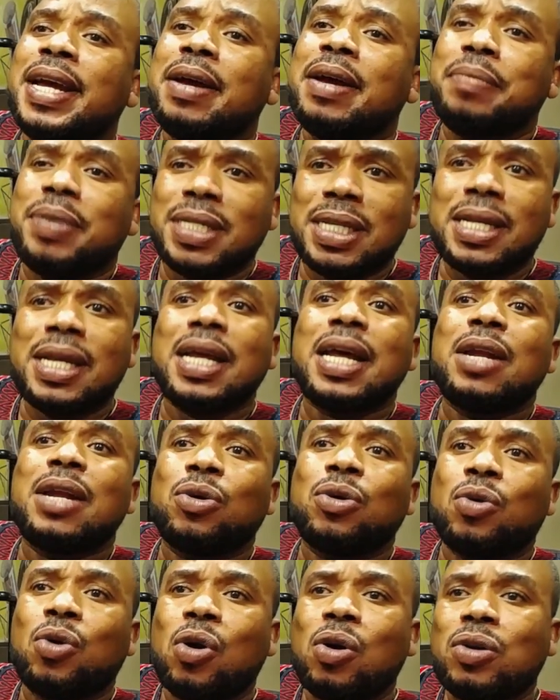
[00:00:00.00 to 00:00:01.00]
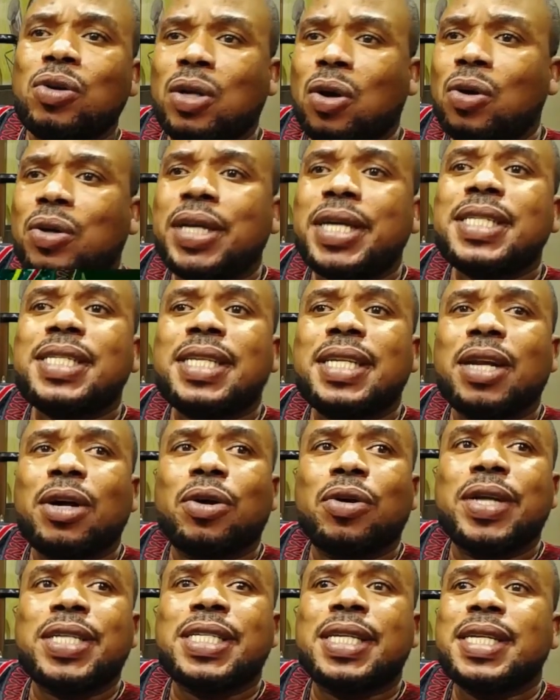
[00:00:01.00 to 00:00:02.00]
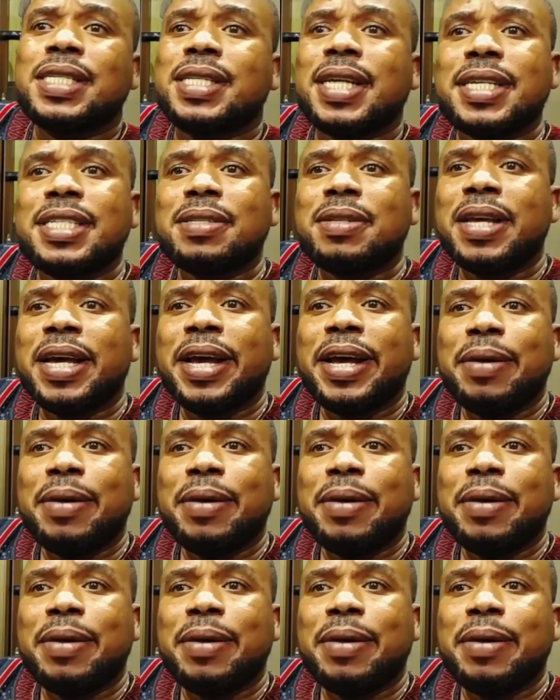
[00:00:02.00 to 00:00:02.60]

President Maddo, on his inauguration, he says